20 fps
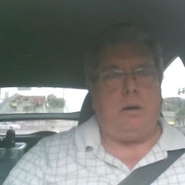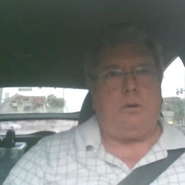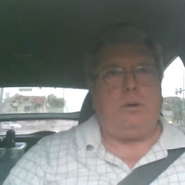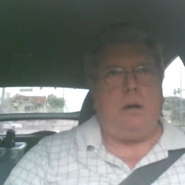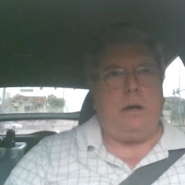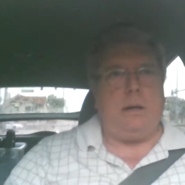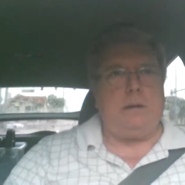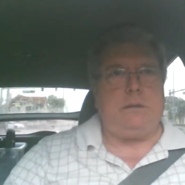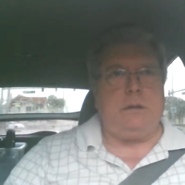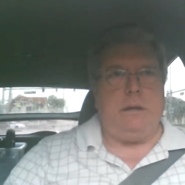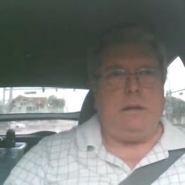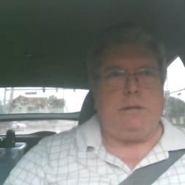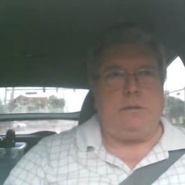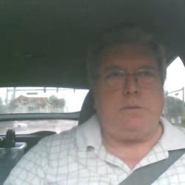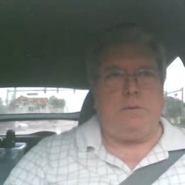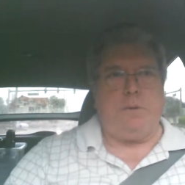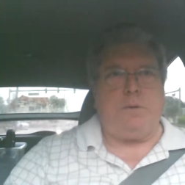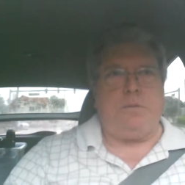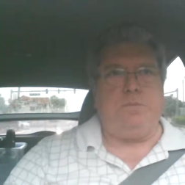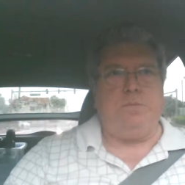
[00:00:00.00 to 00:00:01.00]
on Craigslist
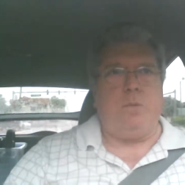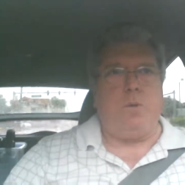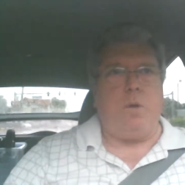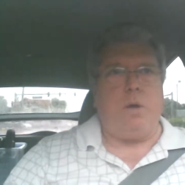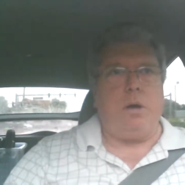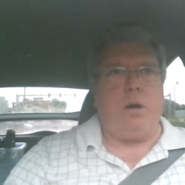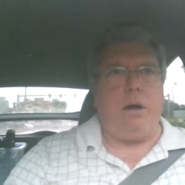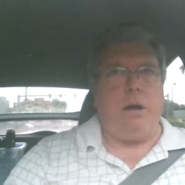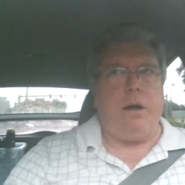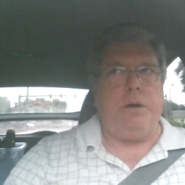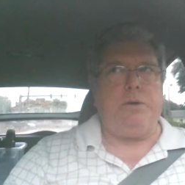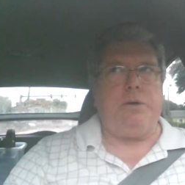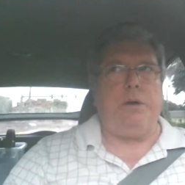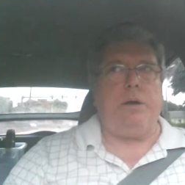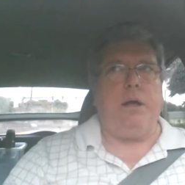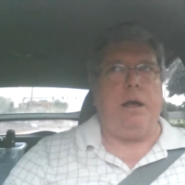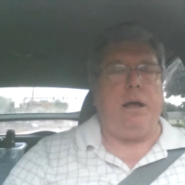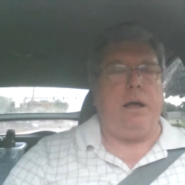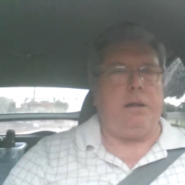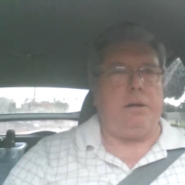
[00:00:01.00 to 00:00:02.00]
for
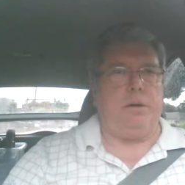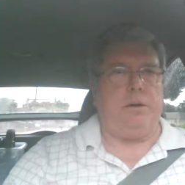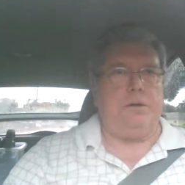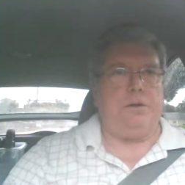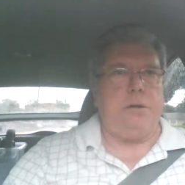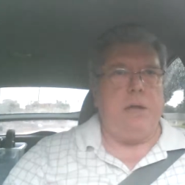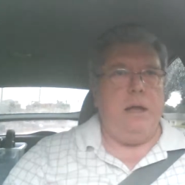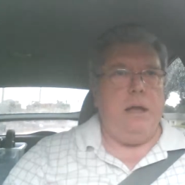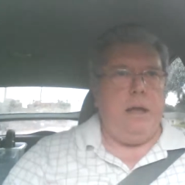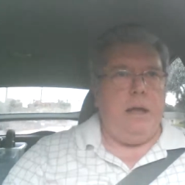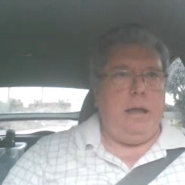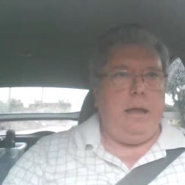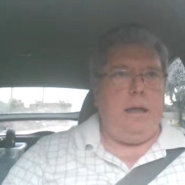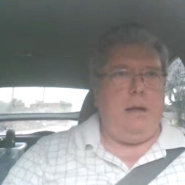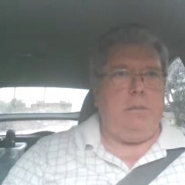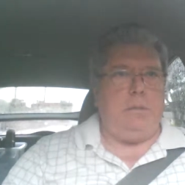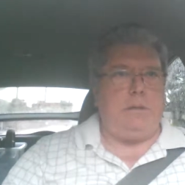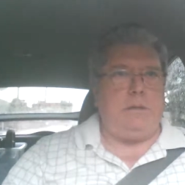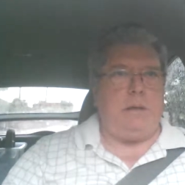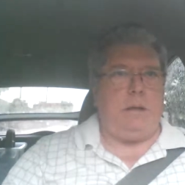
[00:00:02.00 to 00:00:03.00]
$400.
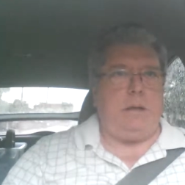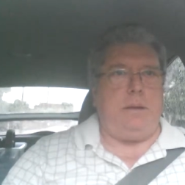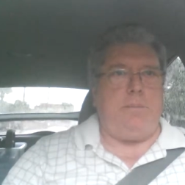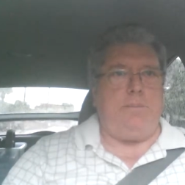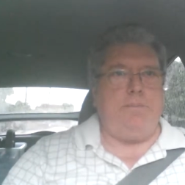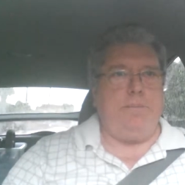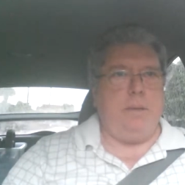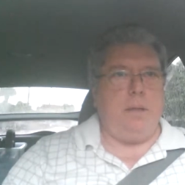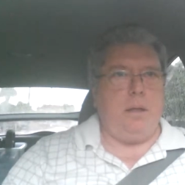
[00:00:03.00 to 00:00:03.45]
It was I